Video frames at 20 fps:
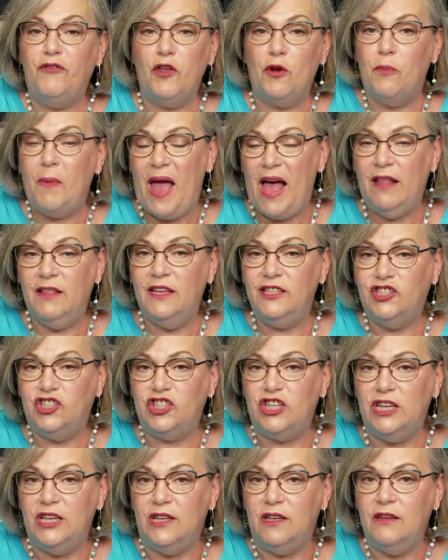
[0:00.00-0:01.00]
their balance
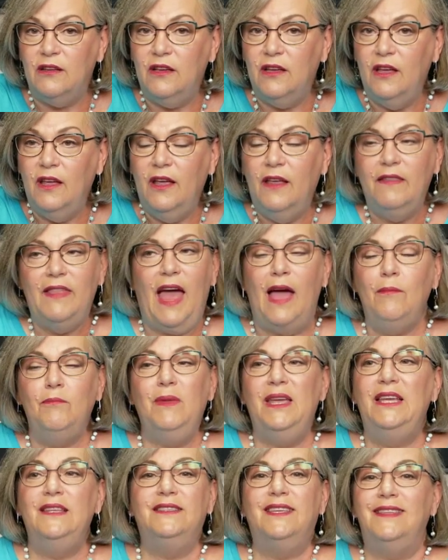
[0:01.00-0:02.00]
sheet. That
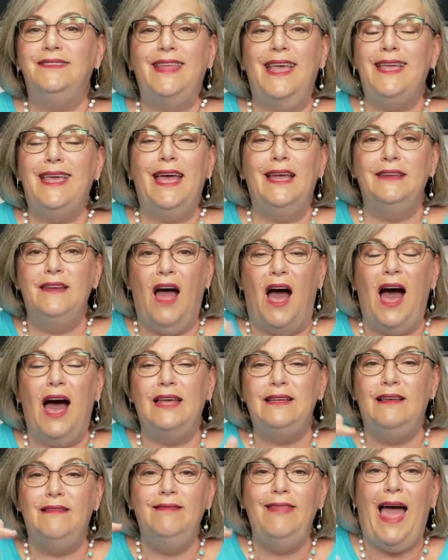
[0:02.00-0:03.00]
means that they cannot
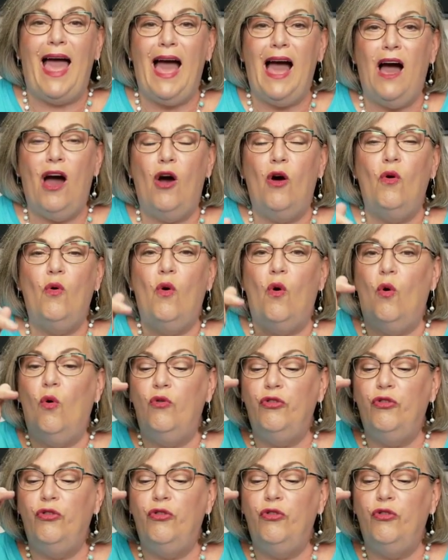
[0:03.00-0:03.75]
allow